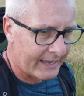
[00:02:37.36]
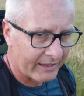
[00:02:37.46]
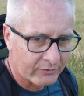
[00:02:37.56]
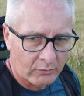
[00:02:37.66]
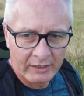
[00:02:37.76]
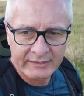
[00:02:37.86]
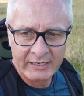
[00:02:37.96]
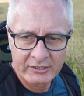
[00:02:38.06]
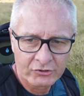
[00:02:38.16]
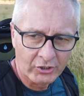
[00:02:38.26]
yeah, I thought
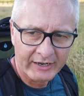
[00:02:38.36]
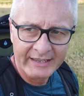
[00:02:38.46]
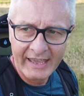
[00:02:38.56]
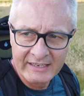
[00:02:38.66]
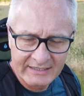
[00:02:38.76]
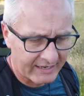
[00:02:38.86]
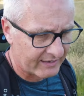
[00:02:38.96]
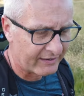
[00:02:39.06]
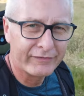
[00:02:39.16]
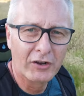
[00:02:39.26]
I'd try and get
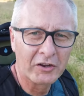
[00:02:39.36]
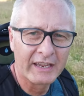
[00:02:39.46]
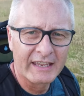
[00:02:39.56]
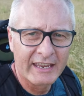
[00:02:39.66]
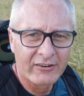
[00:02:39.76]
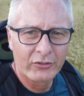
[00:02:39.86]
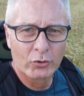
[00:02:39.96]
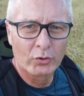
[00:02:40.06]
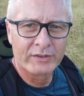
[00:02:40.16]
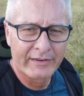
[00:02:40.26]
a vlog in here on
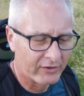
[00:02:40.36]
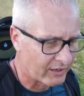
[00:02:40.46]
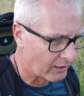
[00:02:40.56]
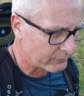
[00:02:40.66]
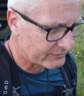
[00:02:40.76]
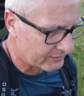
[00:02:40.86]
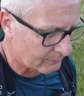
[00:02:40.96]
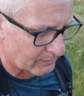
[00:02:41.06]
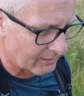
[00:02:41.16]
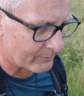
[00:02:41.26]
the North Devon coast
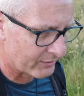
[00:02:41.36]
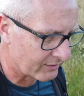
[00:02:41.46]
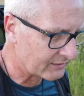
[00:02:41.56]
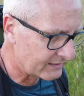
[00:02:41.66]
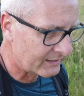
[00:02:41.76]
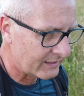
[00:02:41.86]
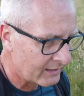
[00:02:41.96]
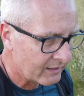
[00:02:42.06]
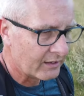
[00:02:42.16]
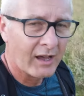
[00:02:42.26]
while I'm on holiday.
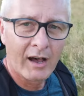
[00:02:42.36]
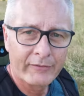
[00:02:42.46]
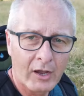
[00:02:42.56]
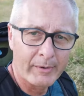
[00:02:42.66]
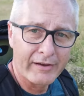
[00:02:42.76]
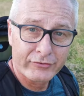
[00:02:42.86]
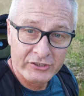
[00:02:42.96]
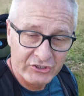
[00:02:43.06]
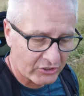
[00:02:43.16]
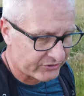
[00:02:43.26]
I've come out
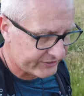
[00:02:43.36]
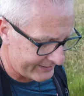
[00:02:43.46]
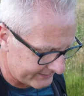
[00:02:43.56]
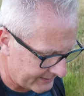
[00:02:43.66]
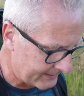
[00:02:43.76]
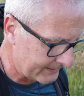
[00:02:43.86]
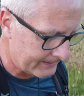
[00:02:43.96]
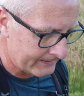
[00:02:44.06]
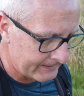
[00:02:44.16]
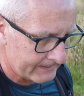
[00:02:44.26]
for a sunset,
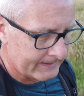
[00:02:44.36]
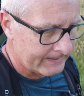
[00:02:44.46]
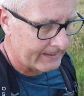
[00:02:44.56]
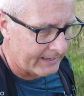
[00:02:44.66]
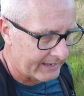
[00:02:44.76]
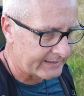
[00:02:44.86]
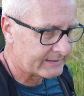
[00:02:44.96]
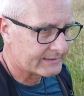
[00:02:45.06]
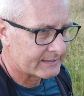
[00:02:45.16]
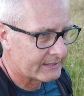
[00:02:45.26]

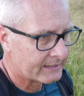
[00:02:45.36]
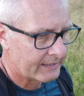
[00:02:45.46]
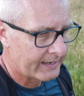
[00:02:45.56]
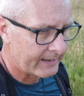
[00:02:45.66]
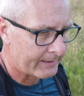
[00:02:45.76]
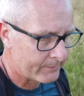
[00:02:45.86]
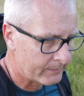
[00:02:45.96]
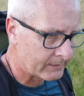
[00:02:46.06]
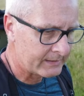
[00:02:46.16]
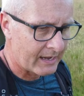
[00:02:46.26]
and
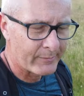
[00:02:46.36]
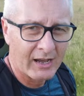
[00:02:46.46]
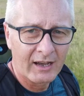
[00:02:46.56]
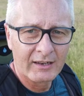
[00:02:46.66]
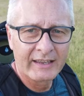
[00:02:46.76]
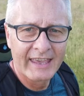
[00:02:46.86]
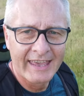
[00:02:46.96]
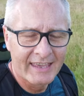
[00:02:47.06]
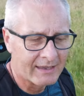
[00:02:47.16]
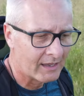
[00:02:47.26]
um, yeah, I'm at Hartland
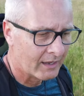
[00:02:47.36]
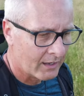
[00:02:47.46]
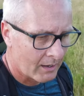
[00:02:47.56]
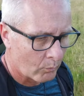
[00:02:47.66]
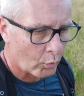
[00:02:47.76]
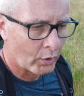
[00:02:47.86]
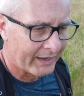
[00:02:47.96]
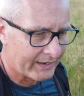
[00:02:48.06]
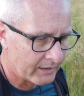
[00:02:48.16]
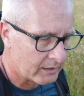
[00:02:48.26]
Quay,
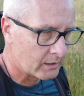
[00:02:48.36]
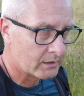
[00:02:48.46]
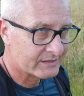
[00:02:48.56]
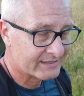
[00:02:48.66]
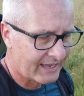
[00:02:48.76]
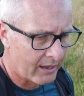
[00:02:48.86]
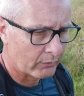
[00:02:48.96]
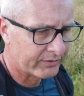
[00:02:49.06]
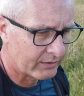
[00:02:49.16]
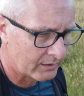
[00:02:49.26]
walking
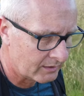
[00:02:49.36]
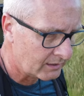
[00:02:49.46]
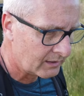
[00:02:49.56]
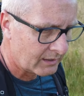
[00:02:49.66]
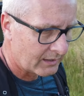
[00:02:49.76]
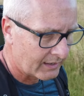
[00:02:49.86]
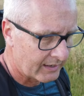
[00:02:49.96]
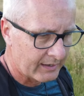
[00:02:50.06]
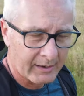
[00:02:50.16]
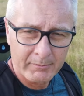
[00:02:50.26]
south.
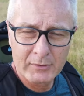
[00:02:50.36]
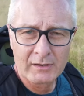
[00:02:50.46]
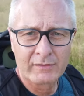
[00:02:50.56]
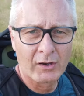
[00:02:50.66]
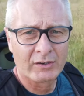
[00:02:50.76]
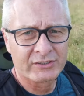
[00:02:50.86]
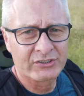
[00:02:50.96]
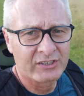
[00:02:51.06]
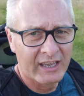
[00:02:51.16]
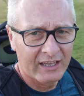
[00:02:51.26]
Um, you've got
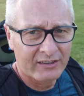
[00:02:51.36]
St